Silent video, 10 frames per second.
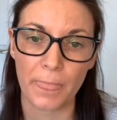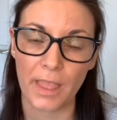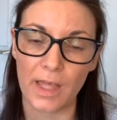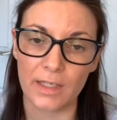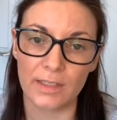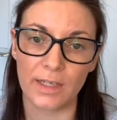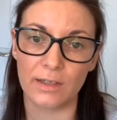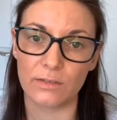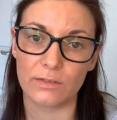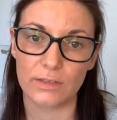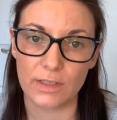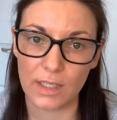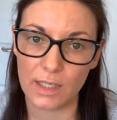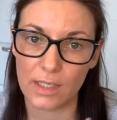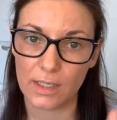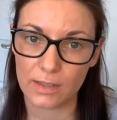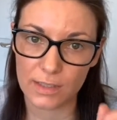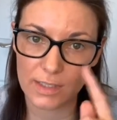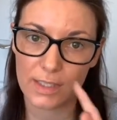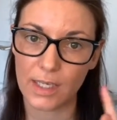Now, the
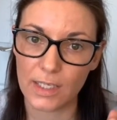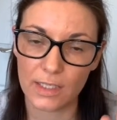skin